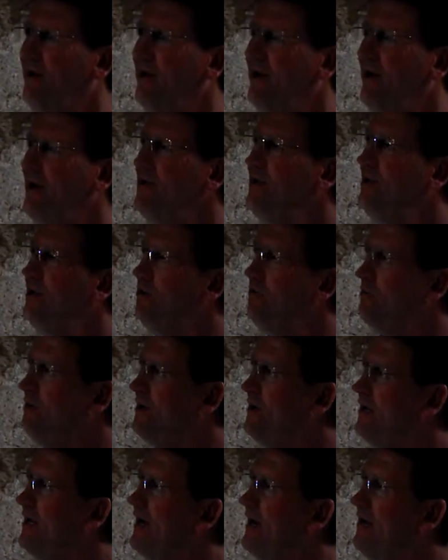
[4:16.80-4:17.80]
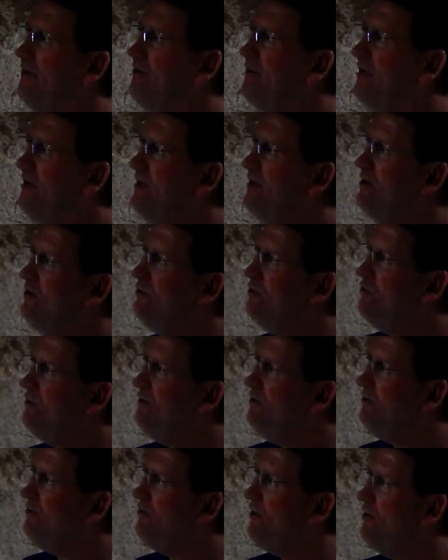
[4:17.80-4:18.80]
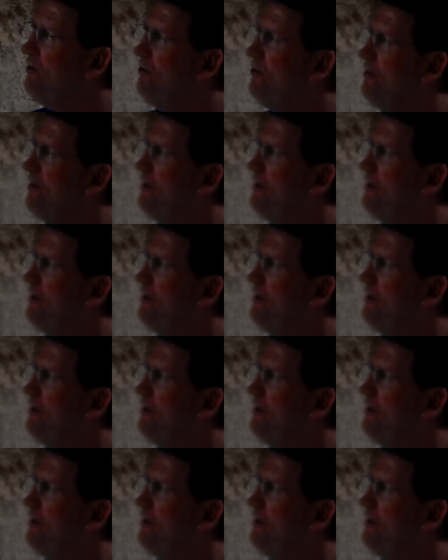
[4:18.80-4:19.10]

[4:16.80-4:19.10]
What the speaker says: And you know what? I think in doing so,